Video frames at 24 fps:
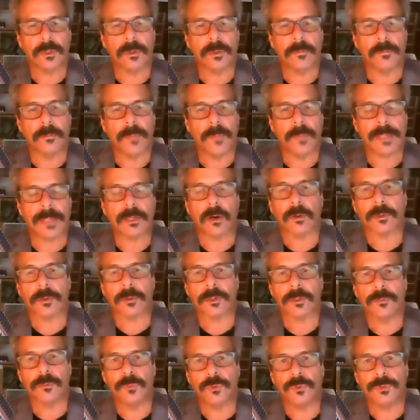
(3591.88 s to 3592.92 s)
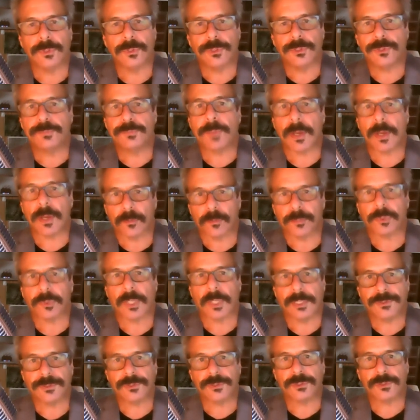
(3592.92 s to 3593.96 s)
make our communities better
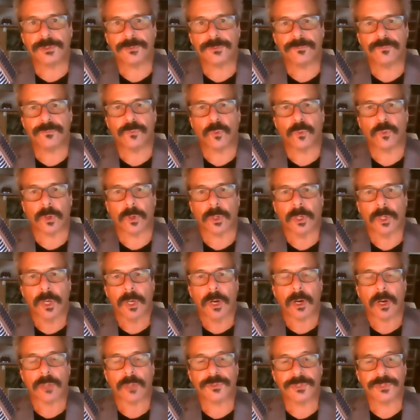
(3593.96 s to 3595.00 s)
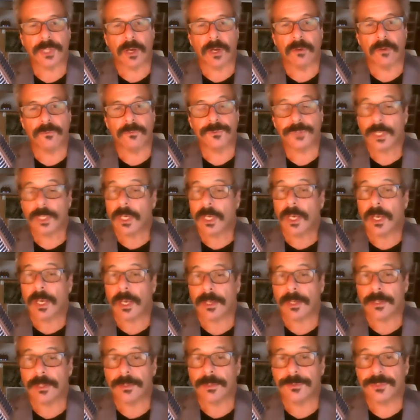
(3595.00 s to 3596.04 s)
places for ourselves
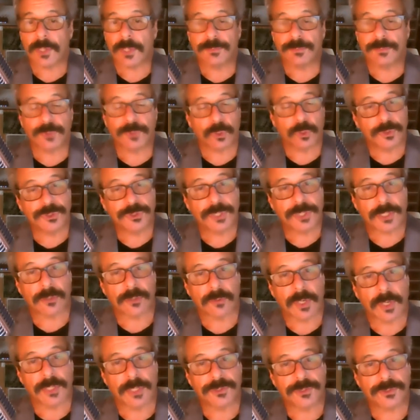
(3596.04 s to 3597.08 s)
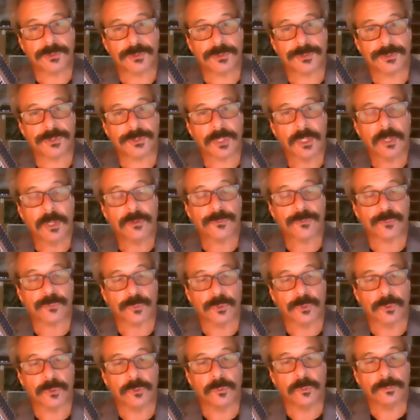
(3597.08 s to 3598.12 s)
and subsequent generations
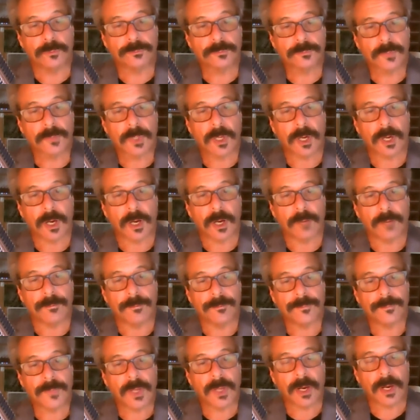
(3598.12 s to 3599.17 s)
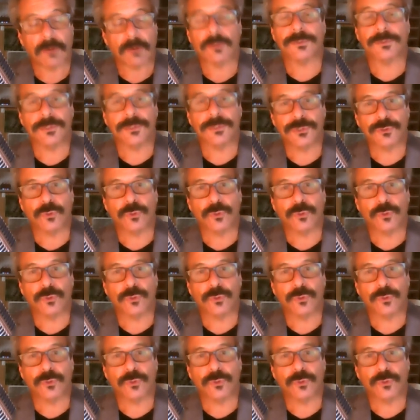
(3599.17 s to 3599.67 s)
through um, heritage